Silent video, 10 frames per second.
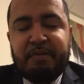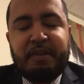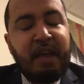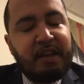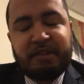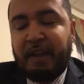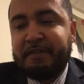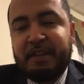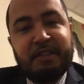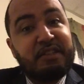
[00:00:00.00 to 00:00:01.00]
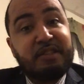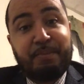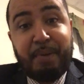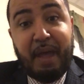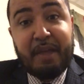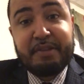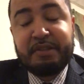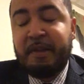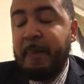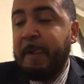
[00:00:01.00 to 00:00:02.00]
Yes, I've said this in the past.
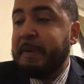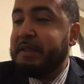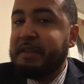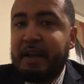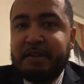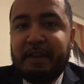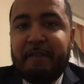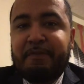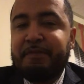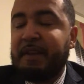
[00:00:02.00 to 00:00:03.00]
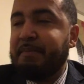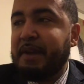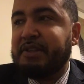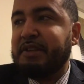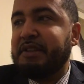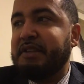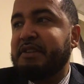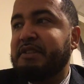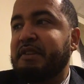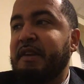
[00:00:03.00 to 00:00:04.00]
Yes, I've kept mentioning
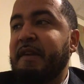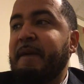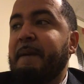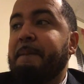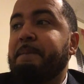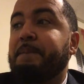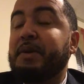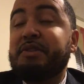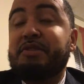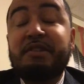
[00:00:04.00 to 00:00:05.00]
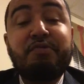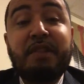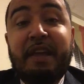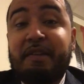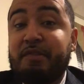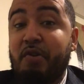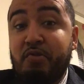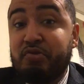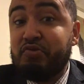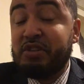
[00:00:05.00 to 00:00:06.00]
this. But you see, like
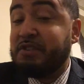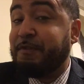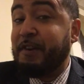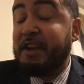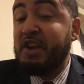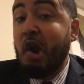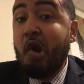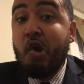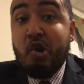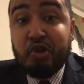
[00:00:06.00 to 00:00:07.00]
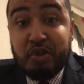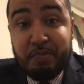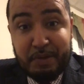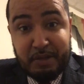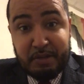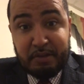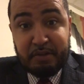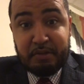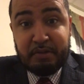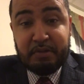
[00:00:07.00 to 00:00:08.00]
going through this fucking hurts me.
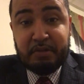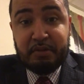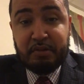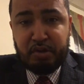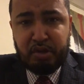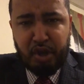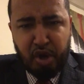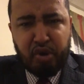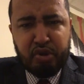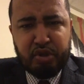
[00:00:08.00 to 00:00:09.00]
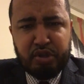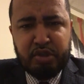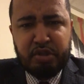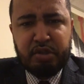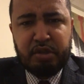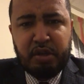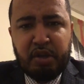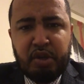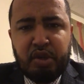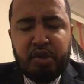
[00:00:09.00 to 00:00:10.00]
It hurts,
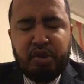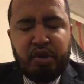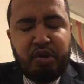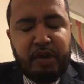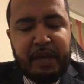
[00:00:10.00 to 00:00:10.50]
you know.